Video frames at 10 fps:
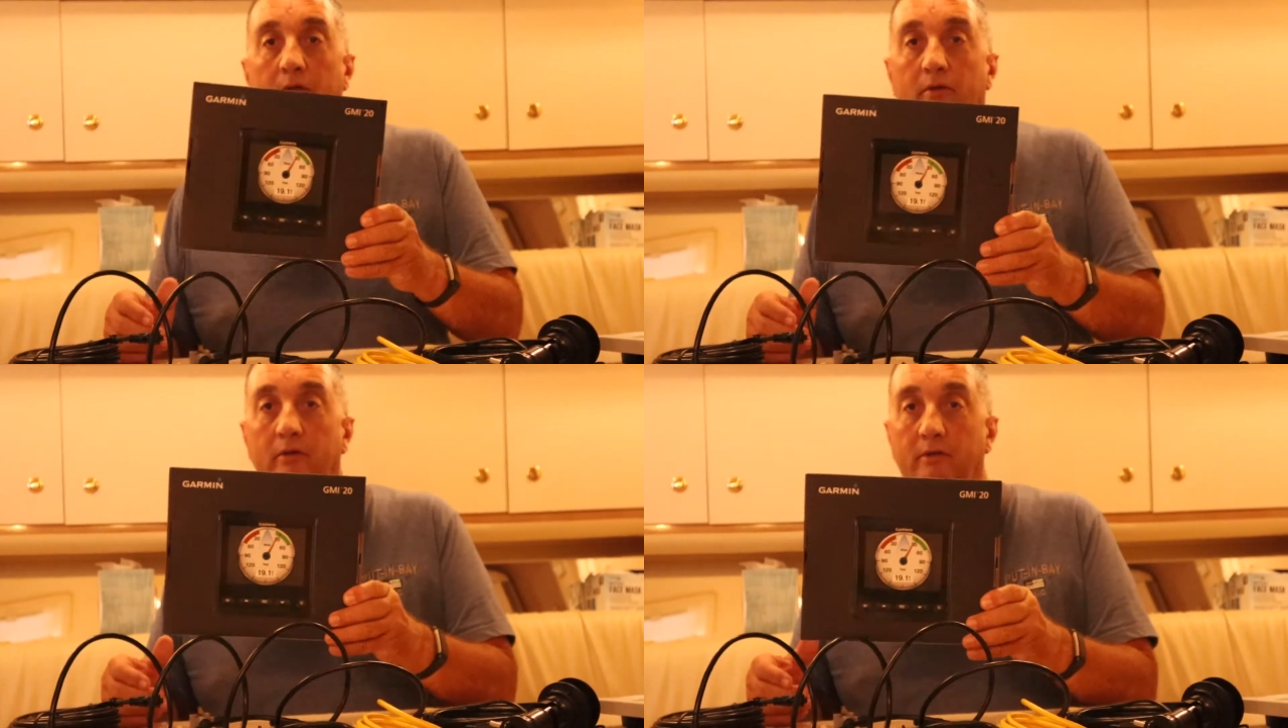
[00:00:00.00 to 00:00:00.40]

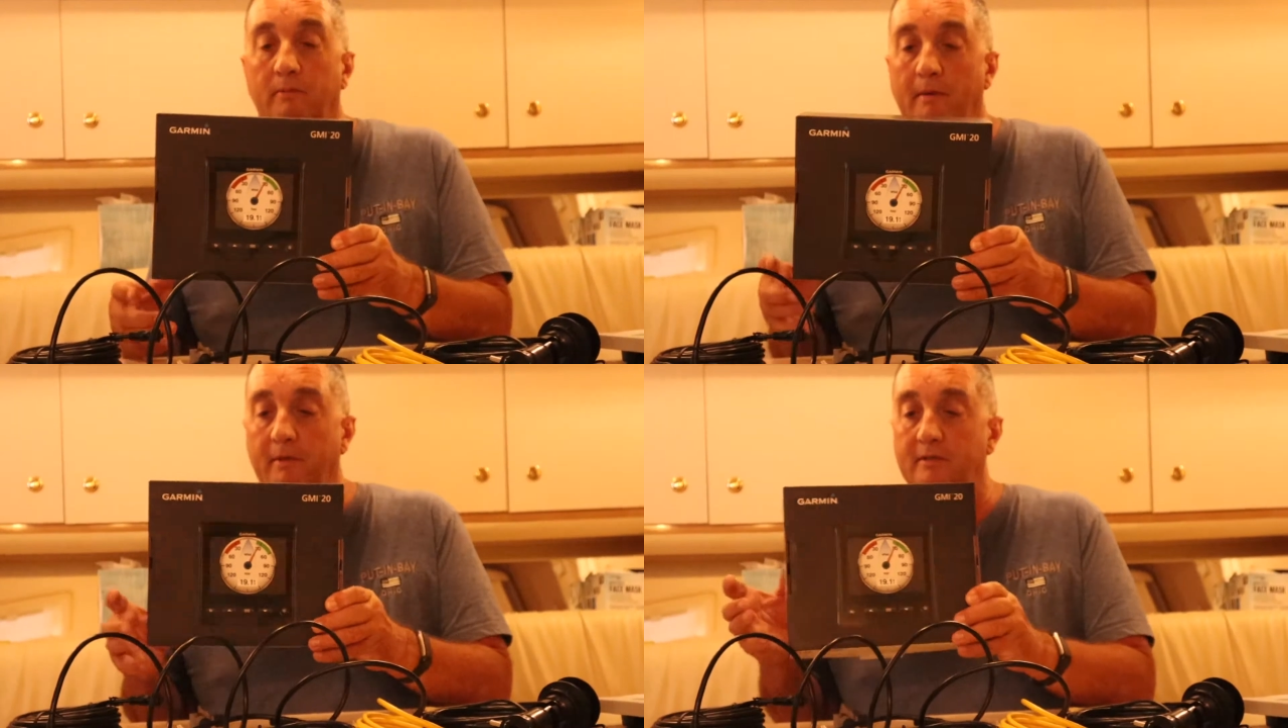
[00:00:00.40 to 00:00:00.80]
Doing this
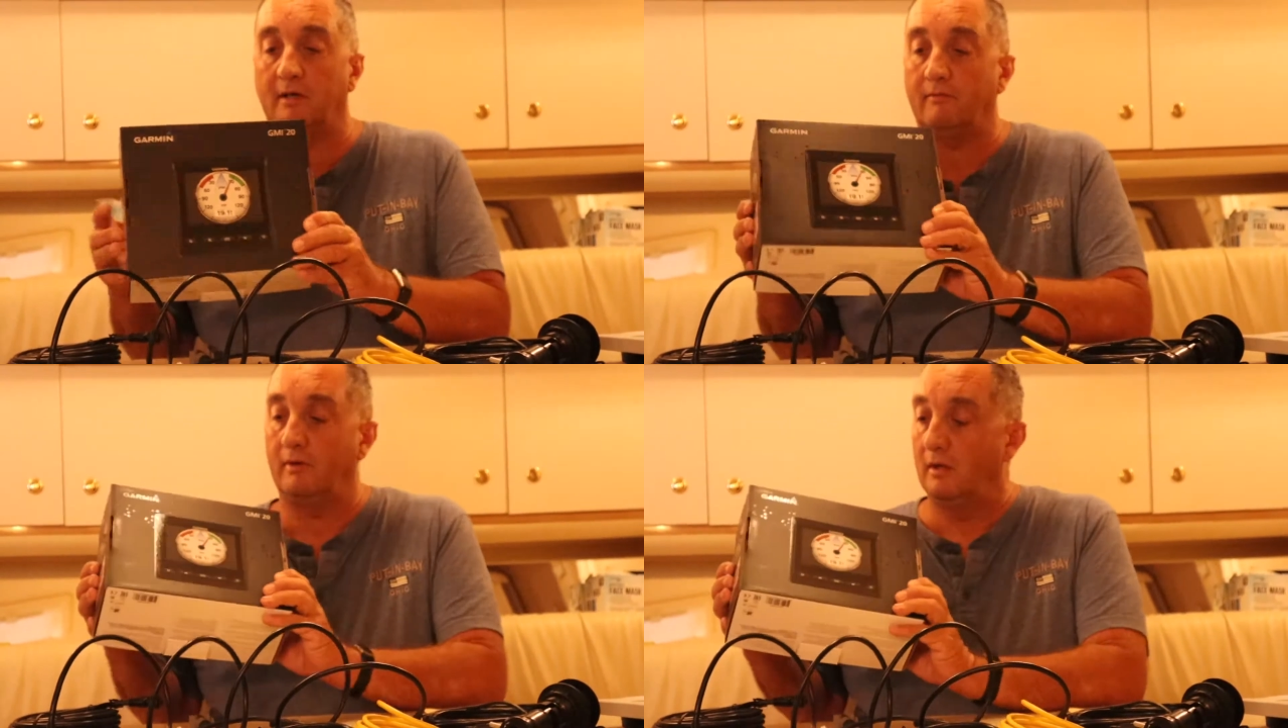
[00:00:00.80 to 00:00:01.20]
by
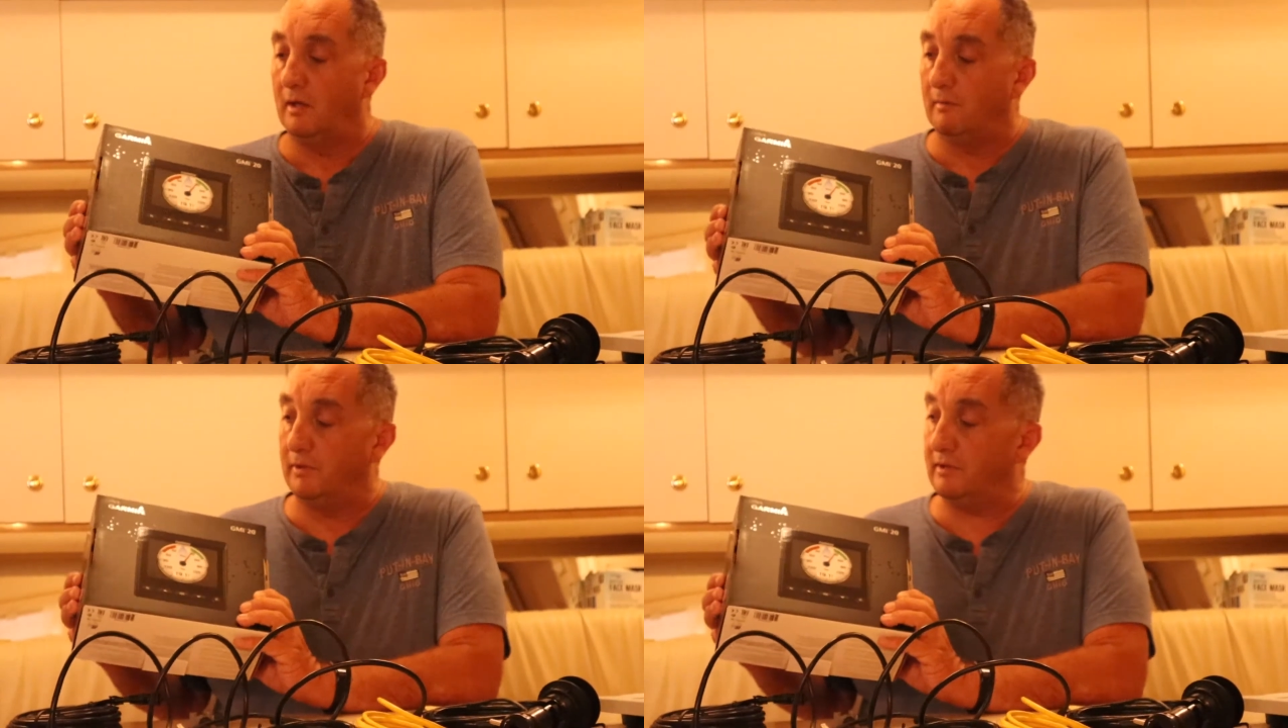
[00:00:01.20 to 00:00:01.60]

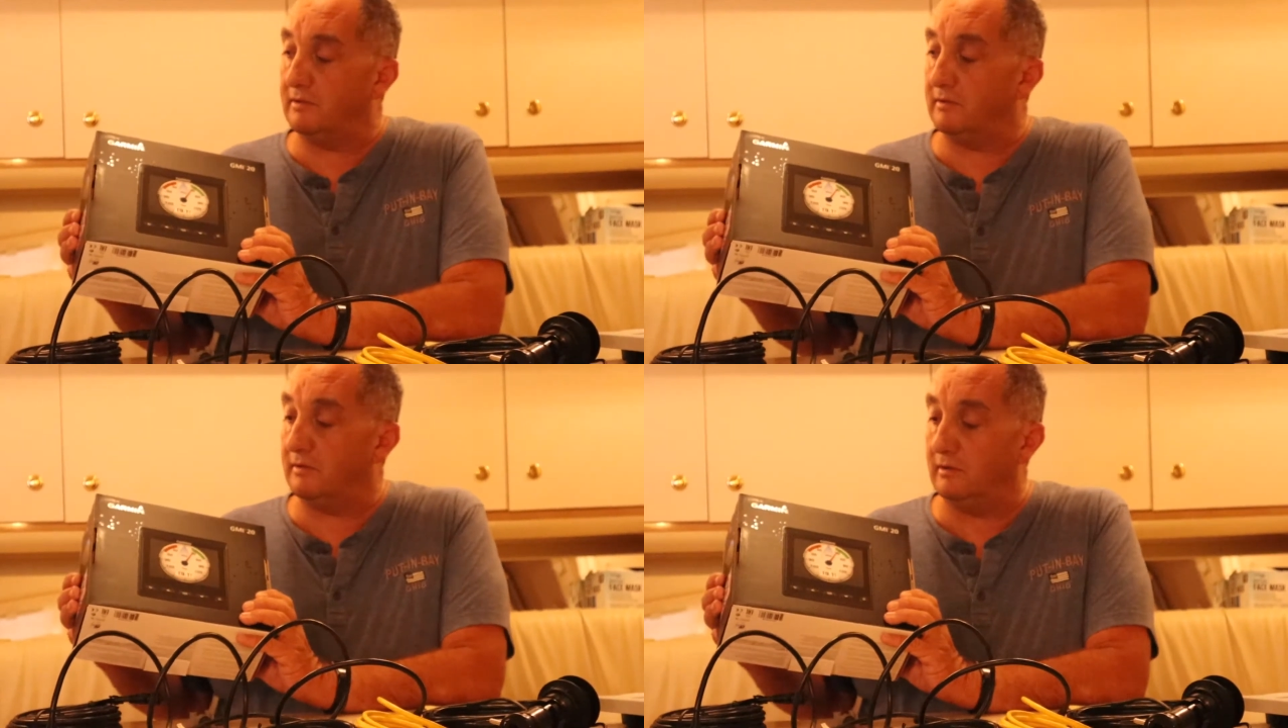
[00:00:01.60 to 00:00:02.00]
myself. But
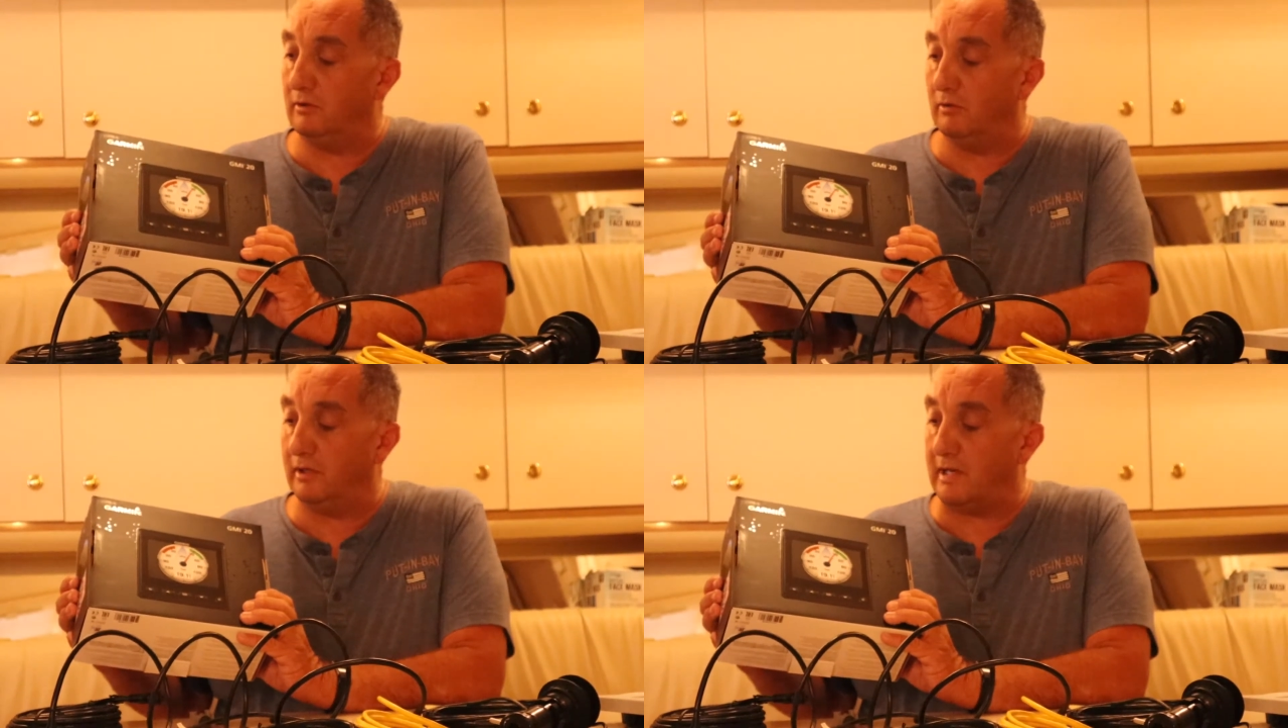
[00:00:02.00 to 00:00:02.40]
this is the
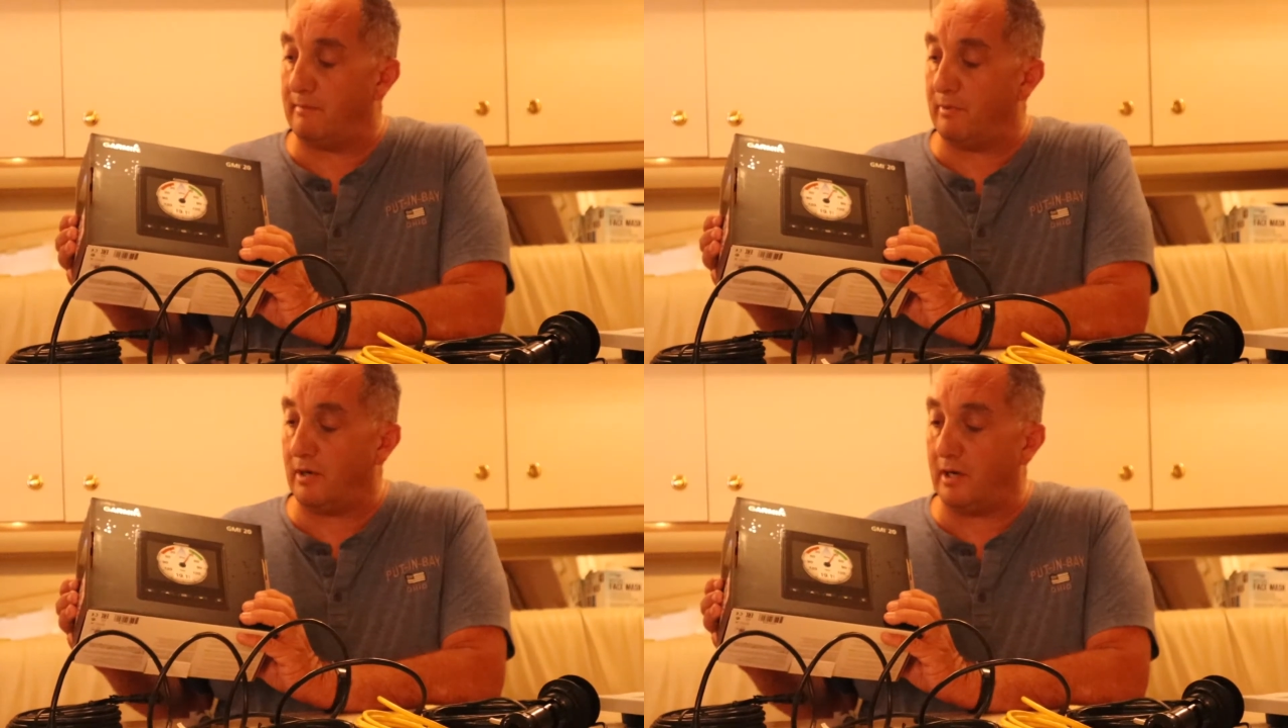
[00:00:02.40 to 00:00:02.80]
unit I
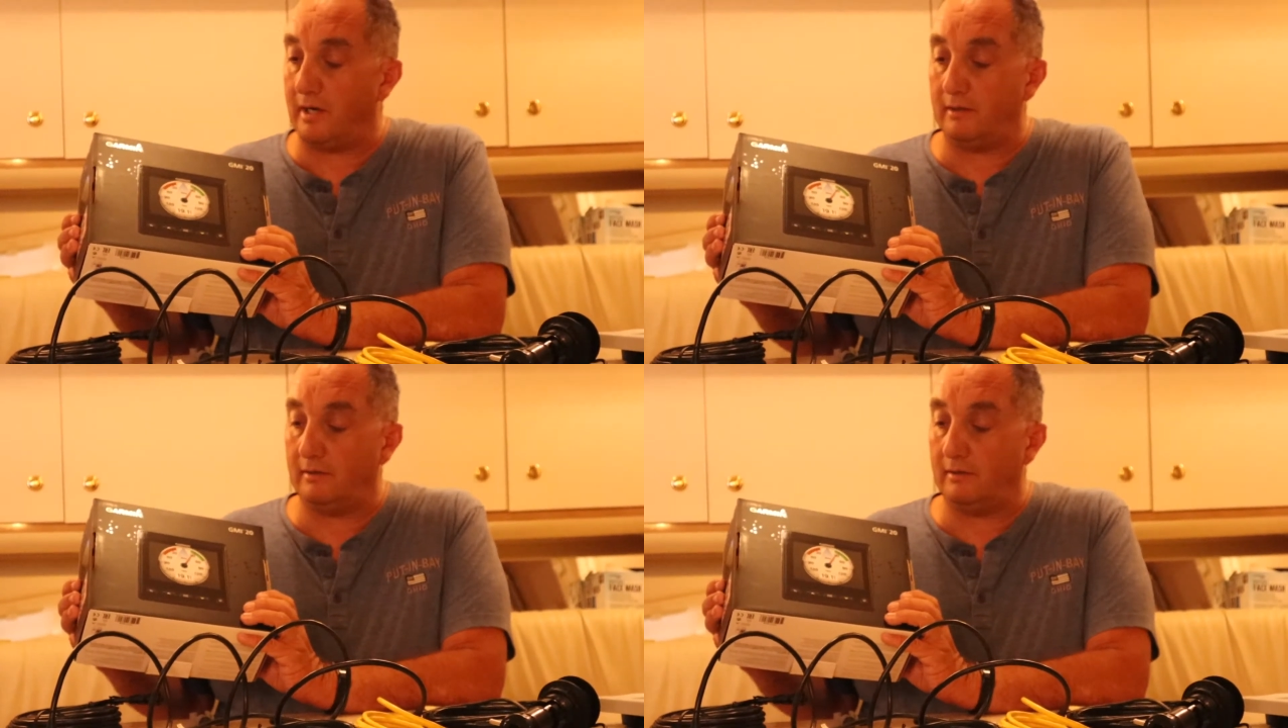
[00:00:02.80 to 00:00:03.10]
bought.